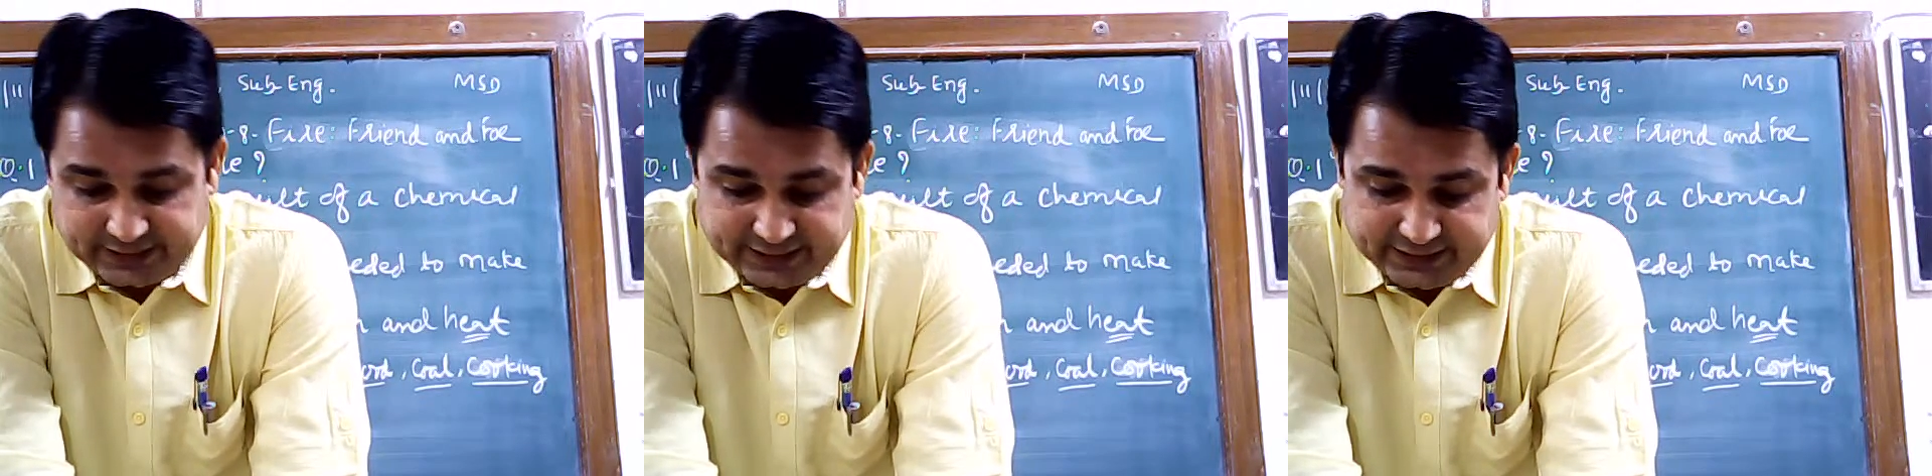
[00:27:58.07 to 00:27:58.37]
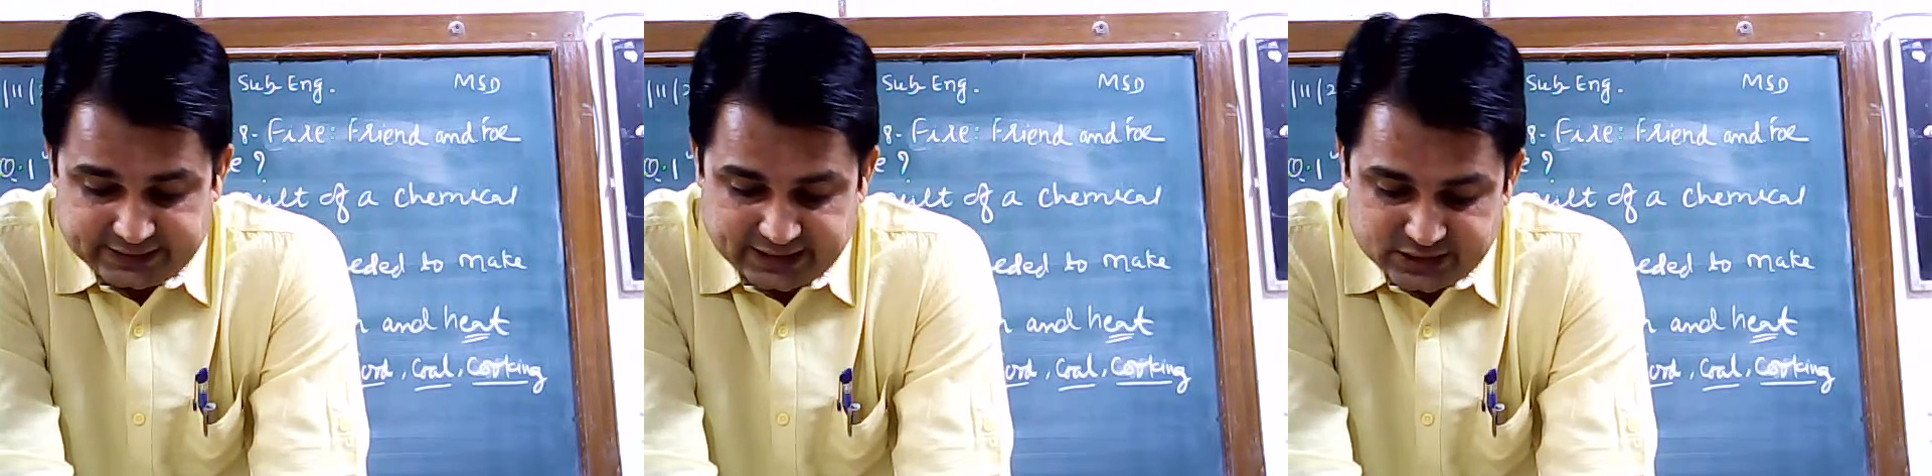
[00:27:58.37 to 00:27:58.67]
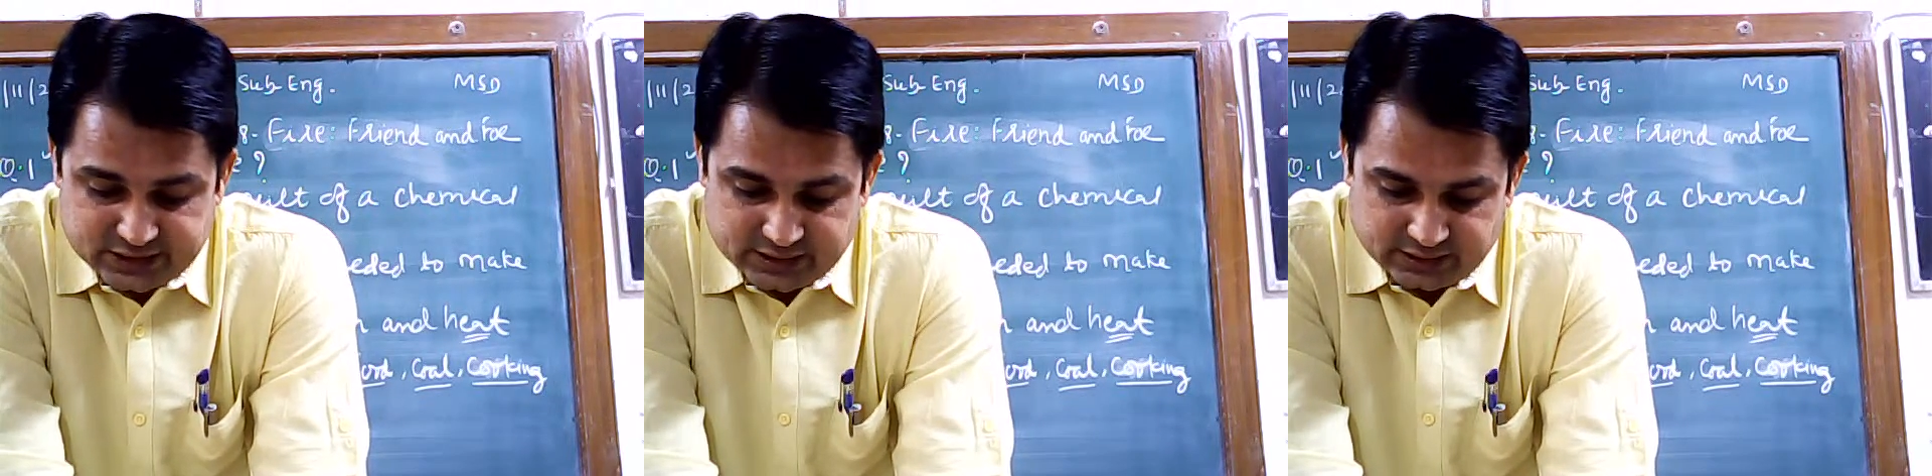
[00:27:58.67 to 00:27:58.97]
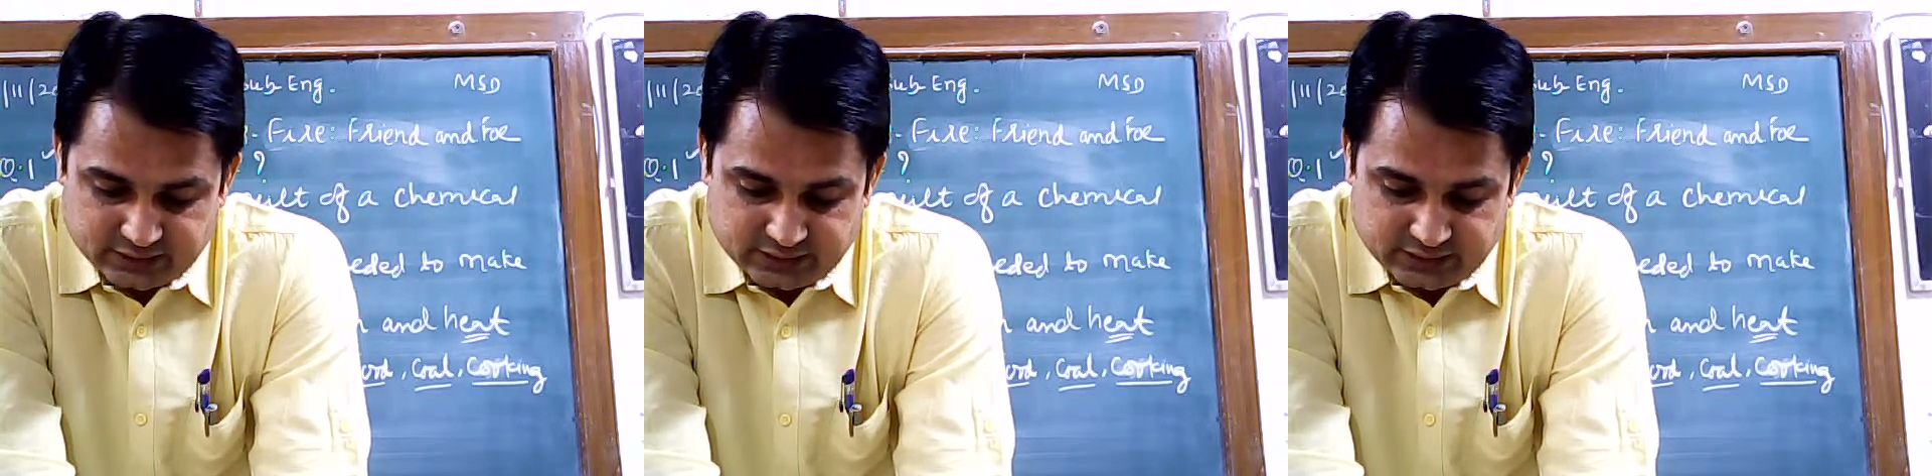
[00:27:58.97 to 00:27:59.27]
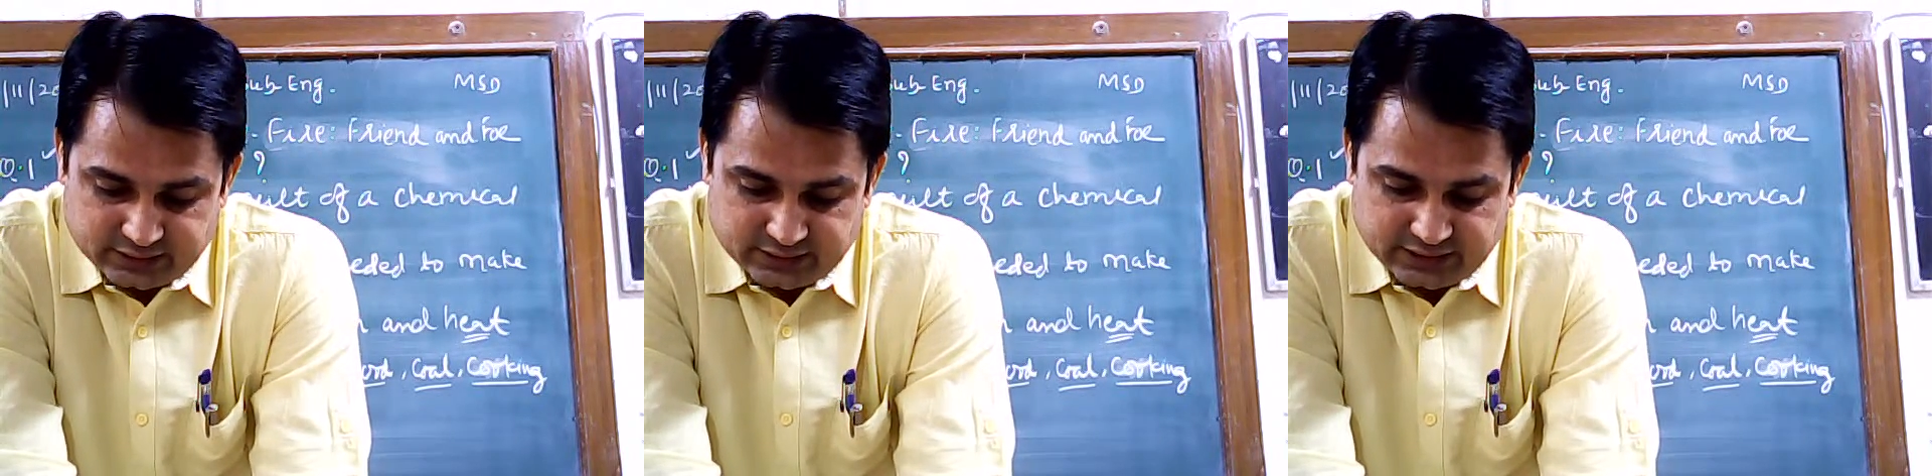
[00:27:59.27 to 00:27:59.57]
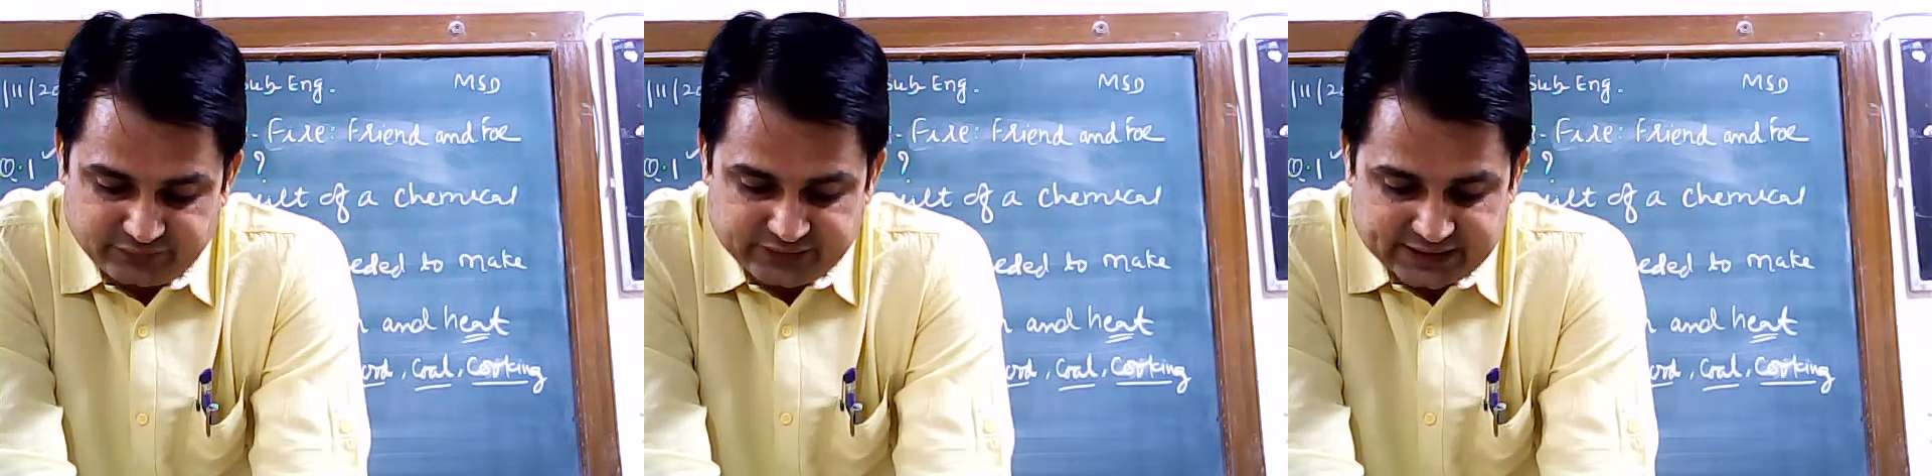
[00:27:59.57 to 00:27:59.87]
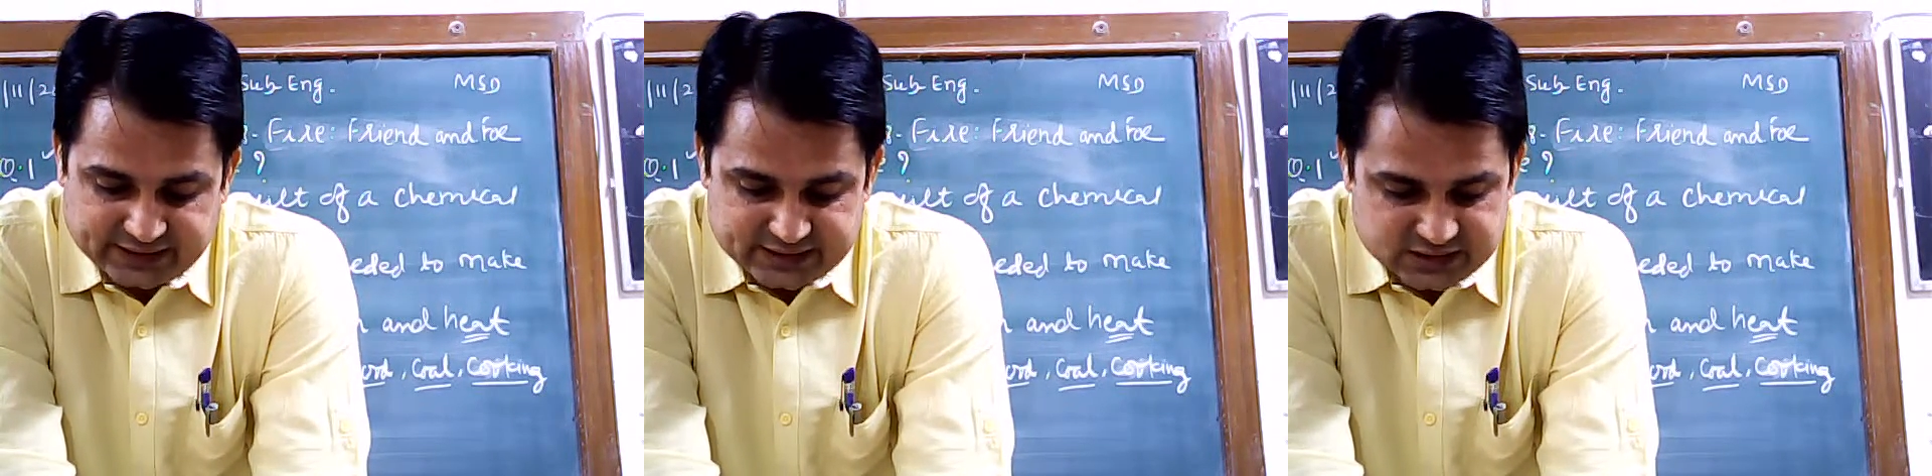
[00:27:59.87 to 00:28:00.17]
If it
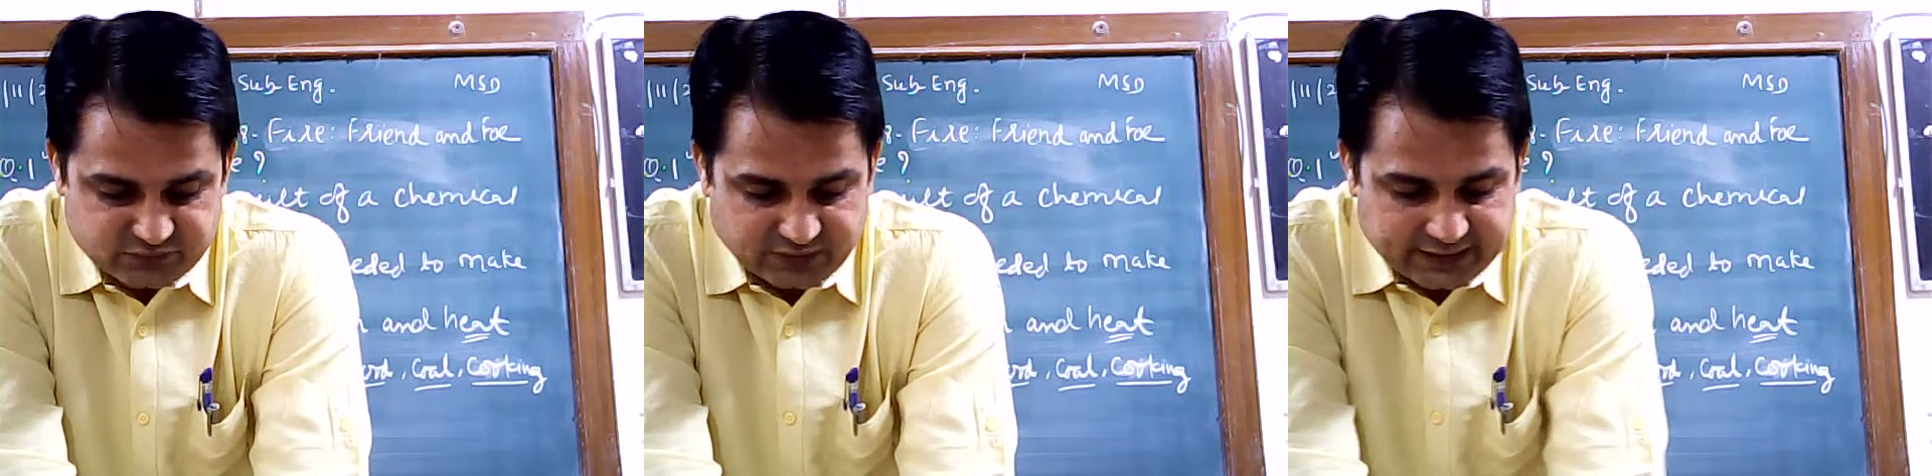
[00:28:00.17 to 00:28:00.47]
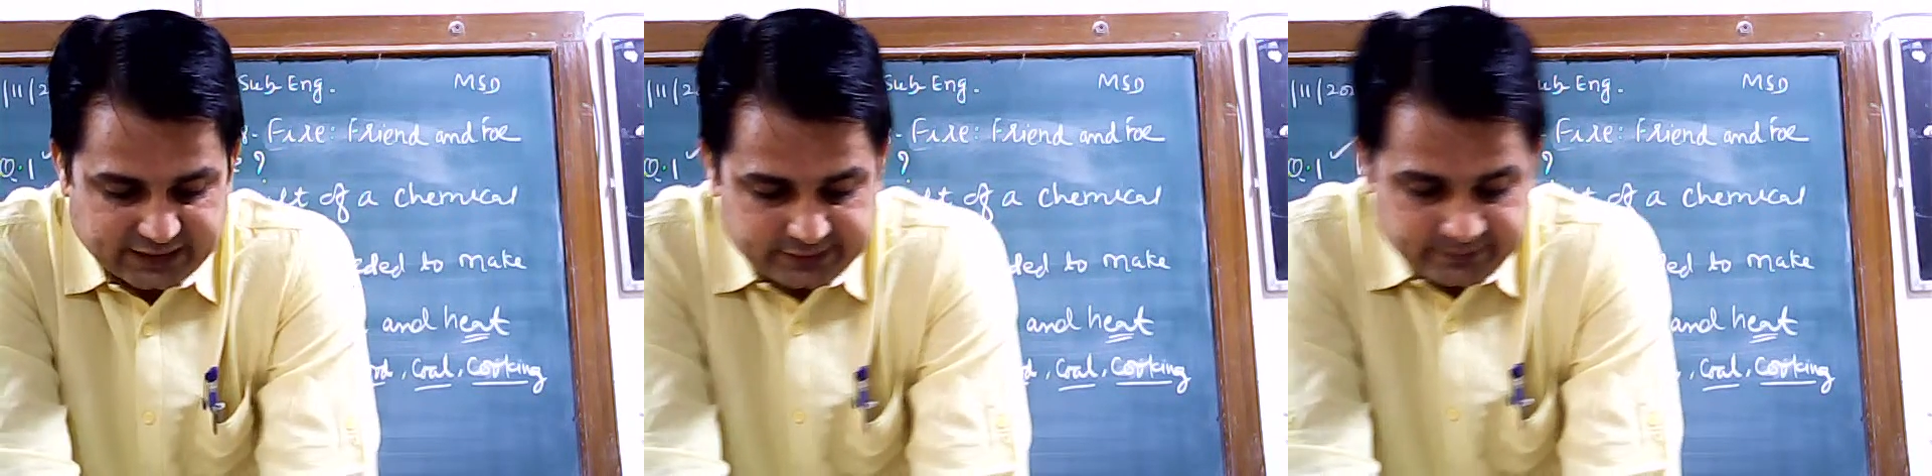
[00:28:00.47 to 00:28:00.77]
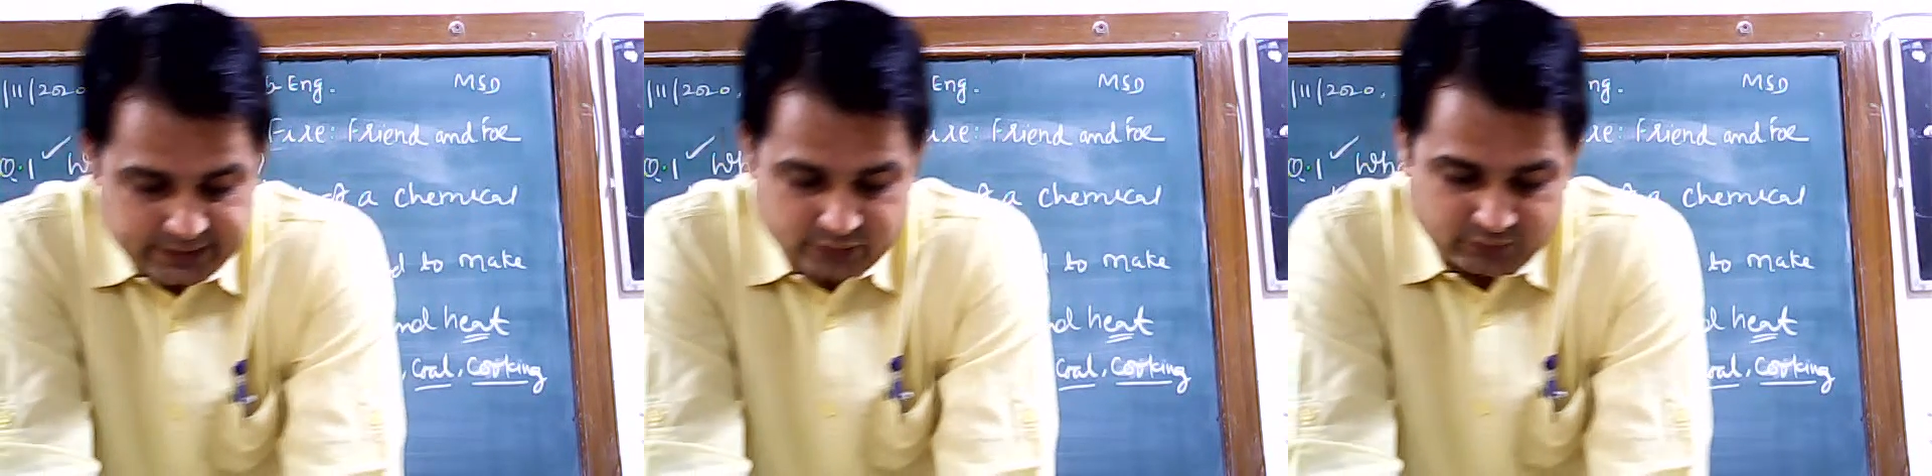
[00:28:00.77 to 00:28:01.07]
catches fire,